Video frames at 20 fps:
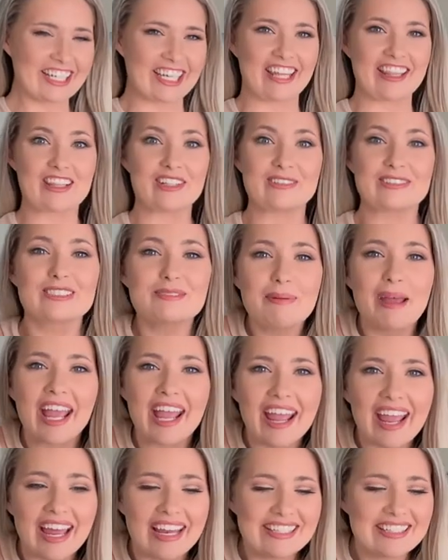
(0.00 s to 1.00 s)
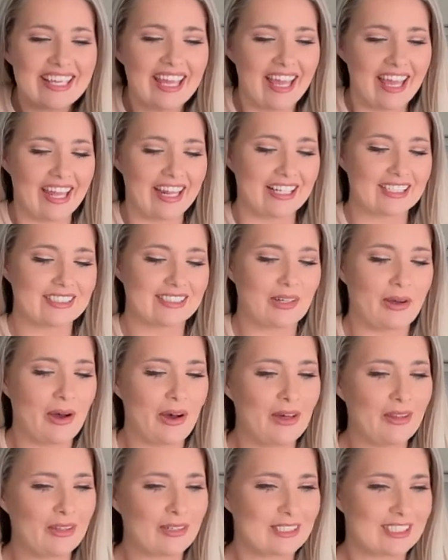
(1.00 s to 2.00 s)
at those pancakes. Oh,
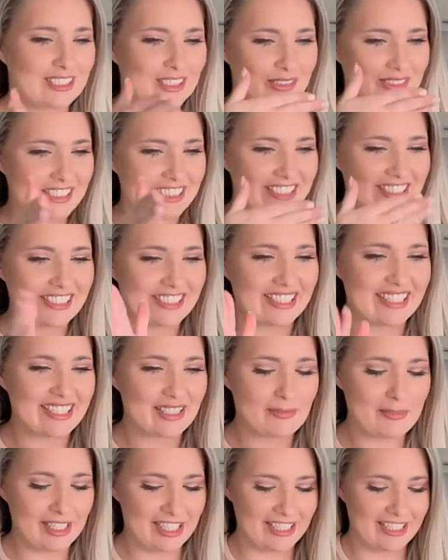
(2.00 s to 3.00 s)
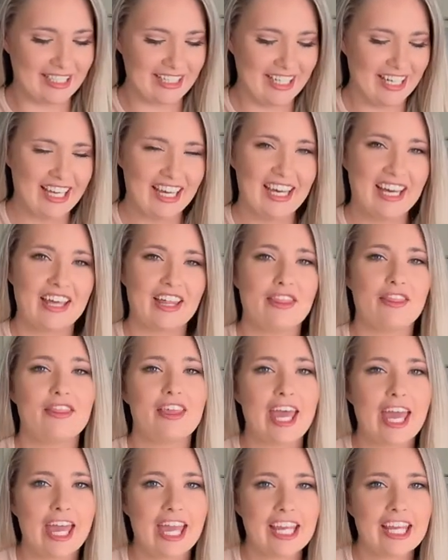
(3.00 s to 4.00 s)
they're still steamy.
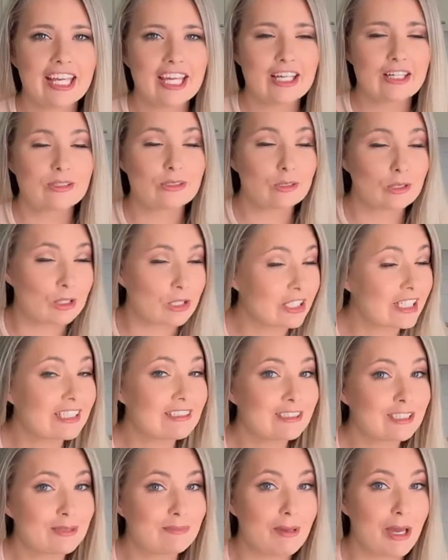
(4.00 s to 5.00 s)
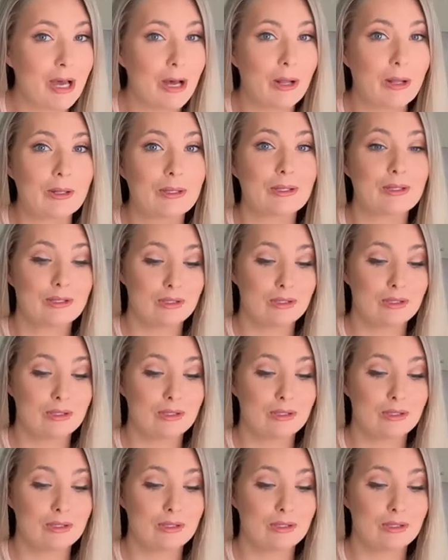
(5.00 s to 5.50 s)
They look and smell